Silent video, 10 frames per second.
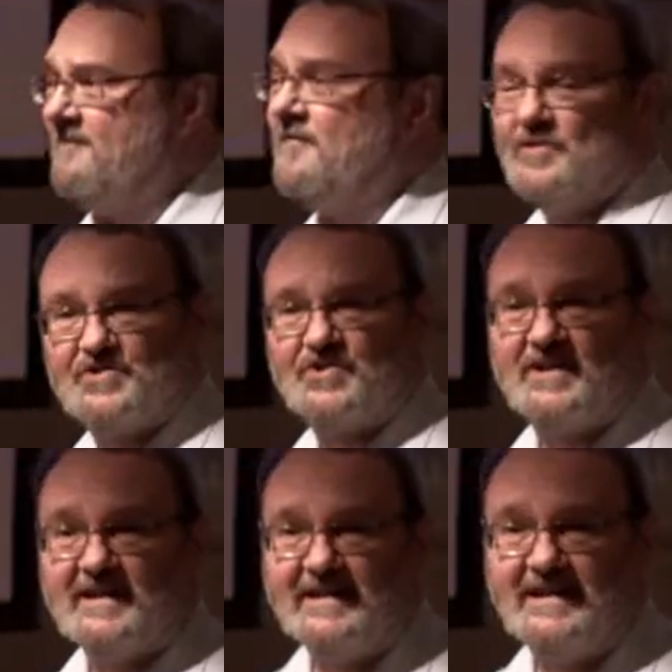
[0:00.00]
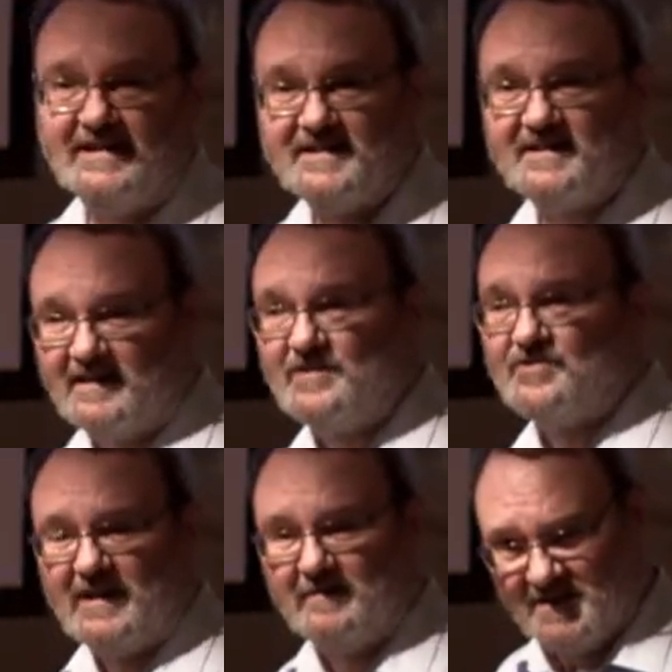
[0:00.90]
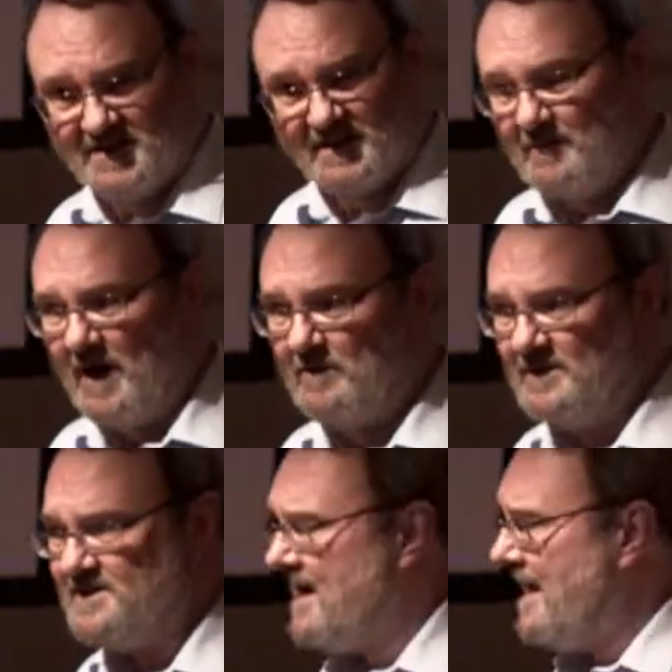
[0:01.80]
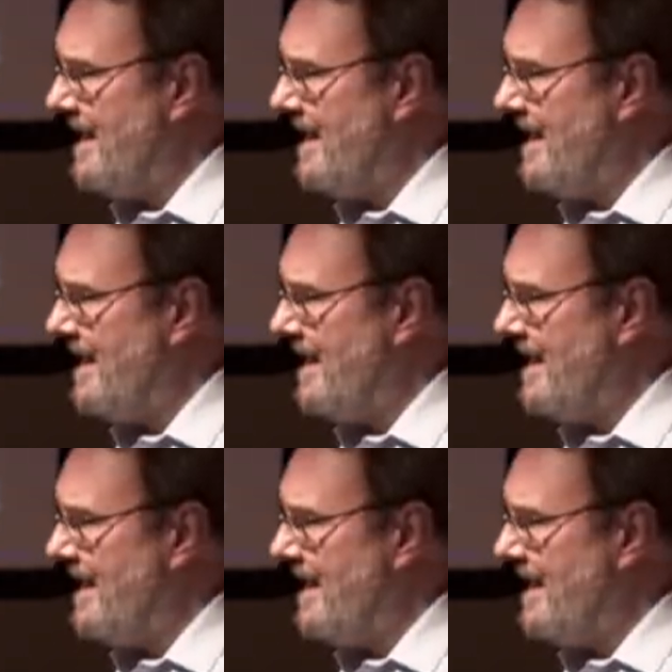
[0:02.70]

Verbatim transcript: unfortunately he's in treatment at the moment.